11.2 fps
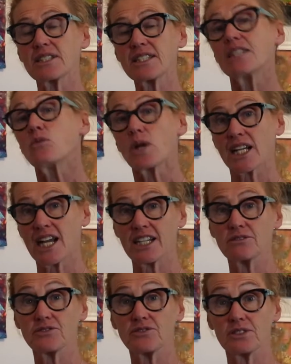see what kind
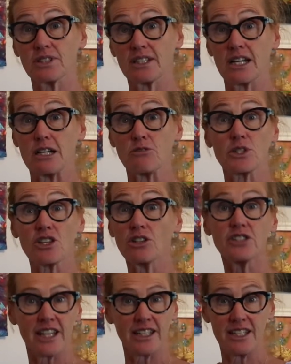of
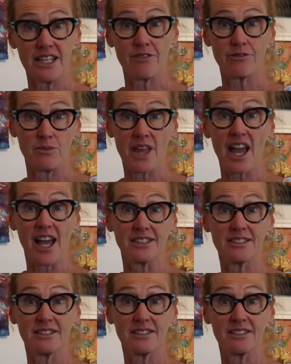results I can get from that.